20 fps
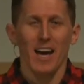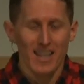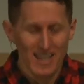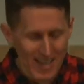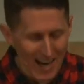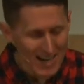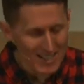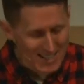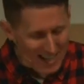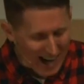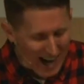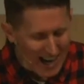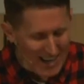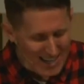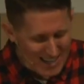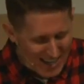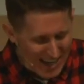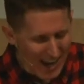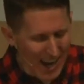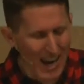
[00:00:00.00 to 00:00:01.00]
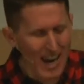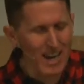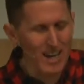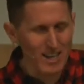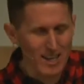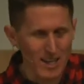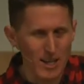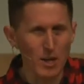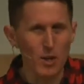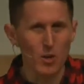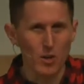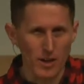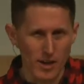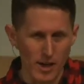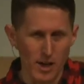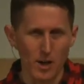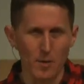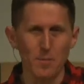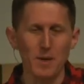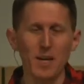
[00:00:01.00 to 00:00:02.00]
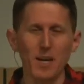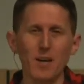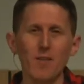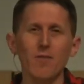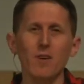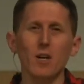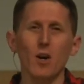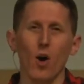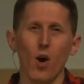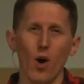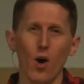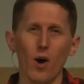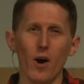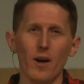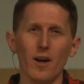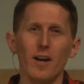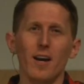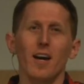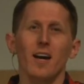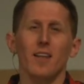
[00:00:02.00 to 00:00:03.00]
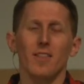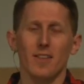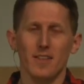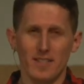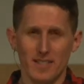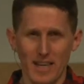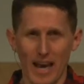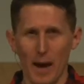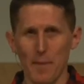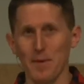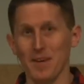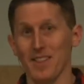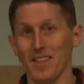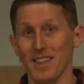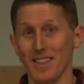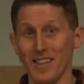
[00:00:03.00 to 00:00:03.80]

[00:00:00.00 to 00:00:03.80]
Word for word: Yes, I can heal him even on the Sabbath.